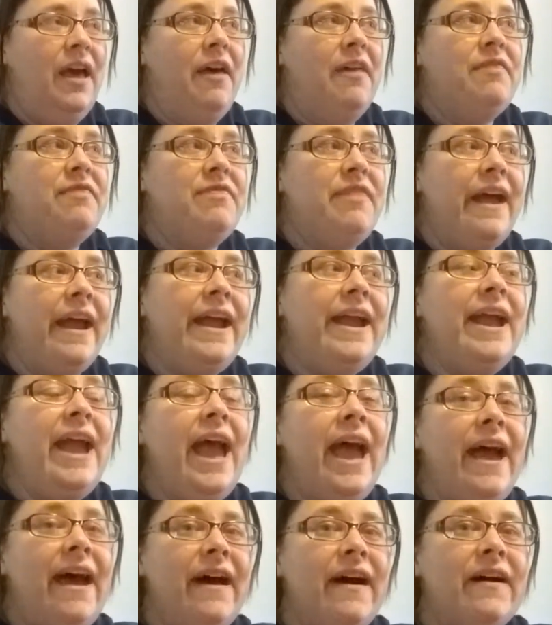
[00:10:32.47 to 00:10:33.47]
They
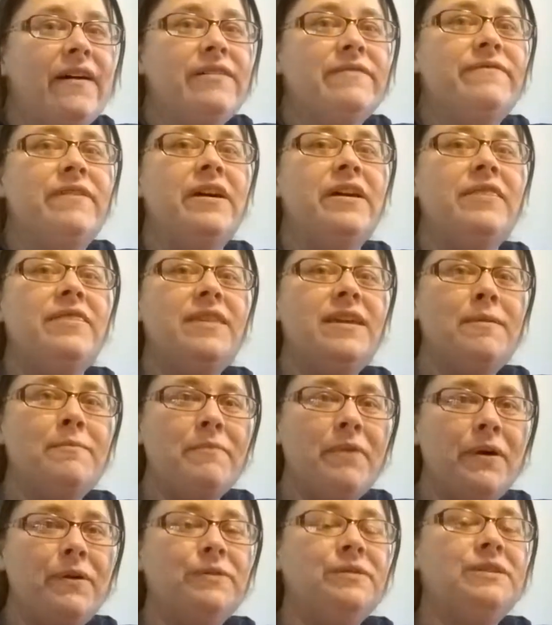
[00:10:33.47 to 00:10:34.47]
have the
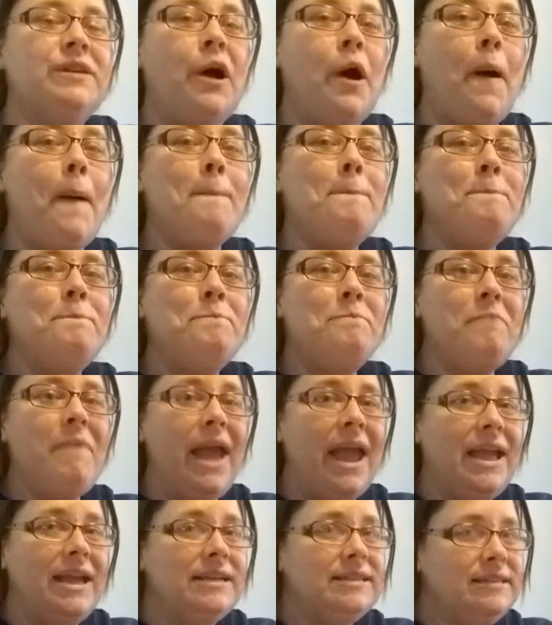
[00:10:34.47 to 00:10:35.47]
most
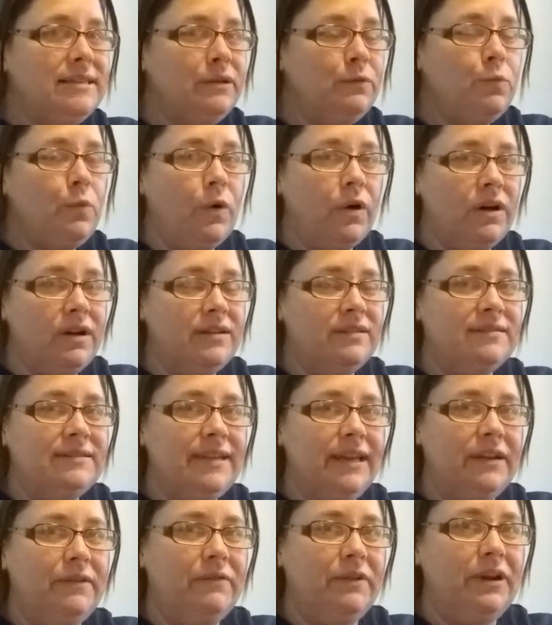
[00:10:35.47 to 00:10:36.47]
amazing ones
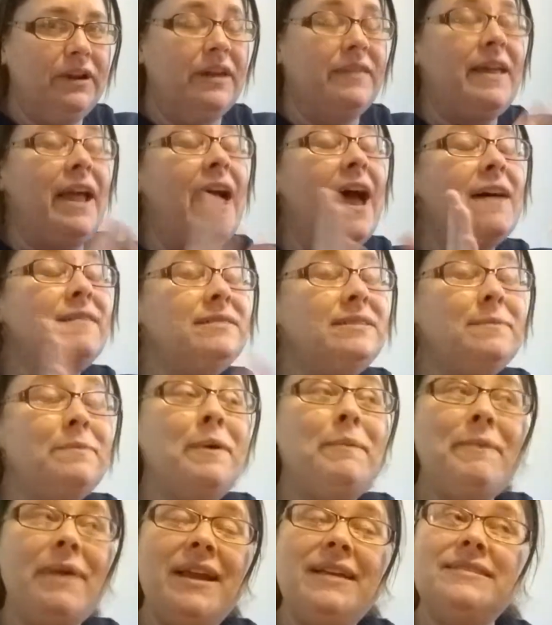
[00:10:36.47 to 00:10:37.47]
getting ready. They have some
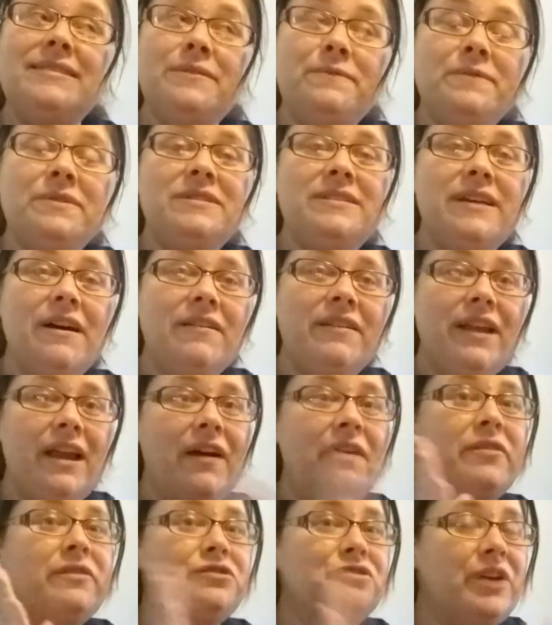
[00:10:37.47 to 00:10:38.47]
amazing ones out now.
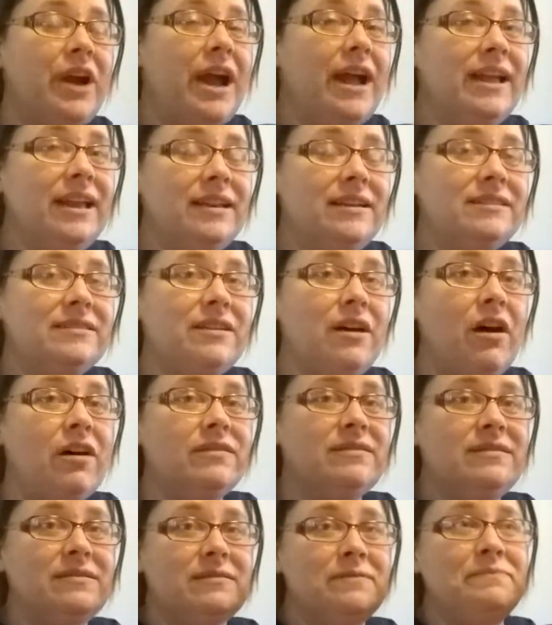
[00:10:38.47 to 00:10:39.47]
The dragon is
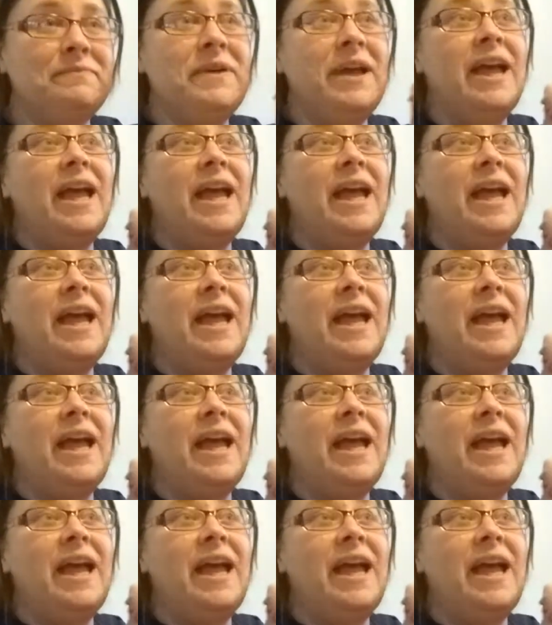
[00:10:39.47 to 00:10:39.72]
awesome.